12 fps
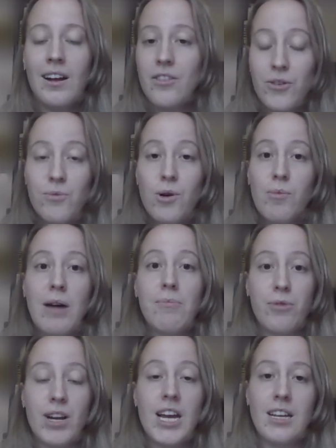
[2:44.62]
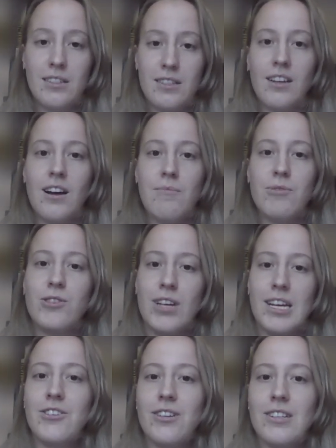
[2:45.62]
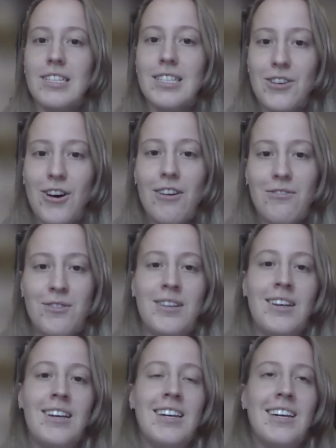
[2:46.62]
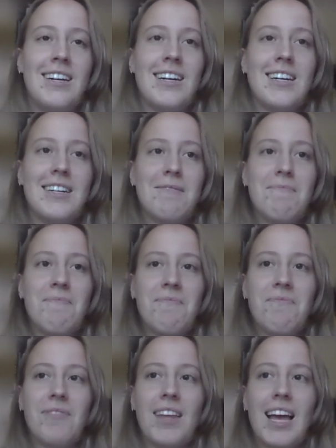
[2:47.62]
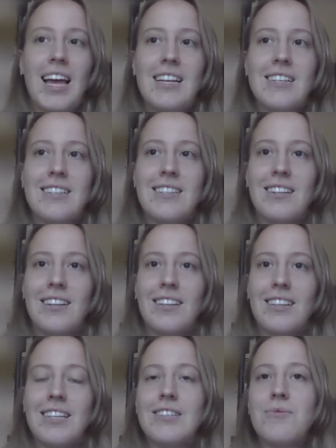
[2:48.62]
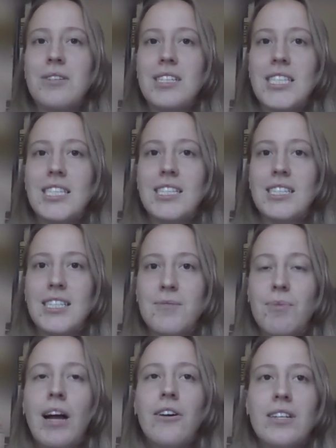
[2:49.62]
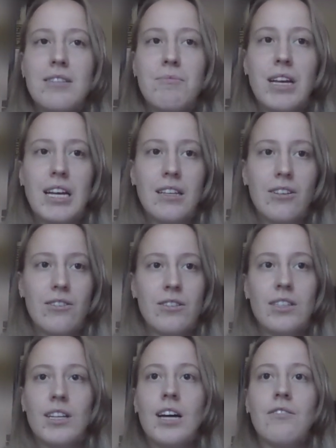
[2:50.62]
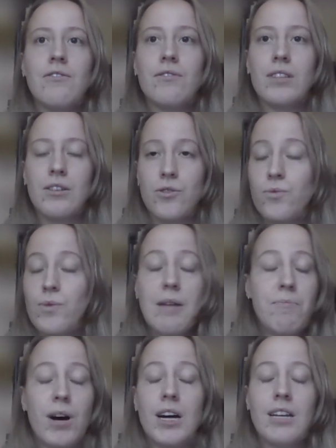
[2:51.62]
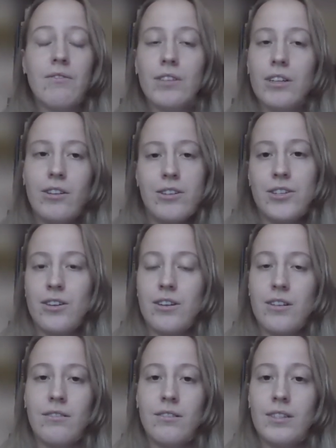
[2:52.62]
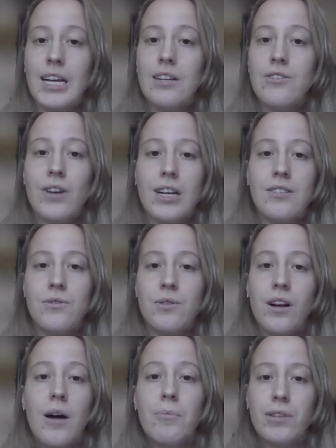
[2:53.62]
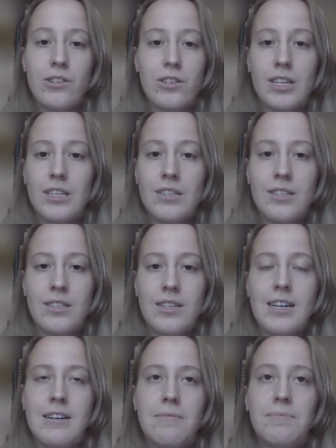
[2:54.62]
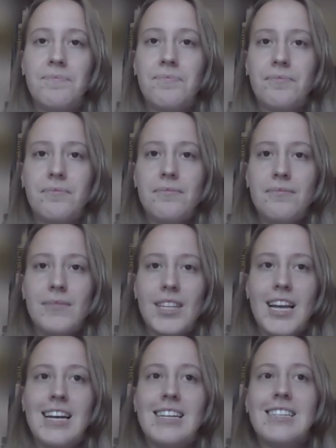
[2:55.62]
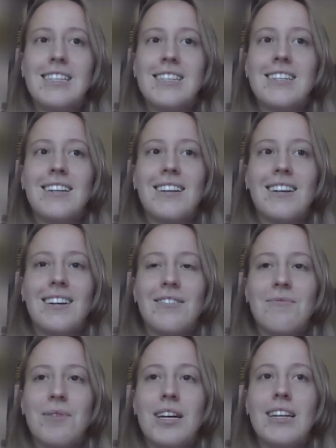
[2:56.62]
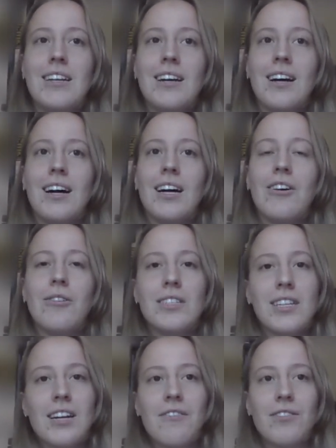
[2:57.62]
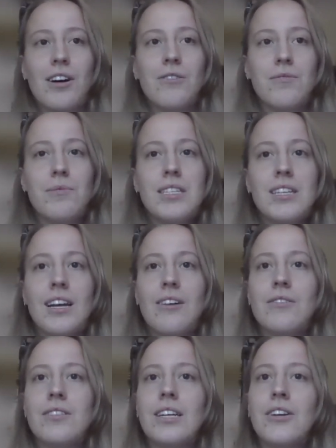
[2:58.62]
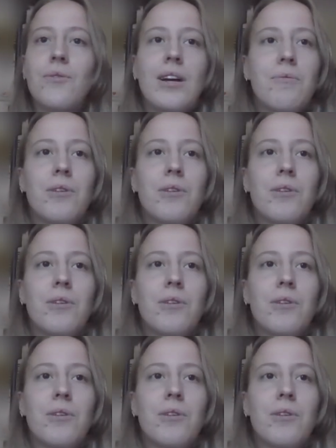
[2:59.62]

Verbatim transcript: the robot brains, the computation soft? Um, and this was inspiring to me and there's a lot of the great body of literature that tries to accomplish this um, and what i always kind of thought was missing i was like great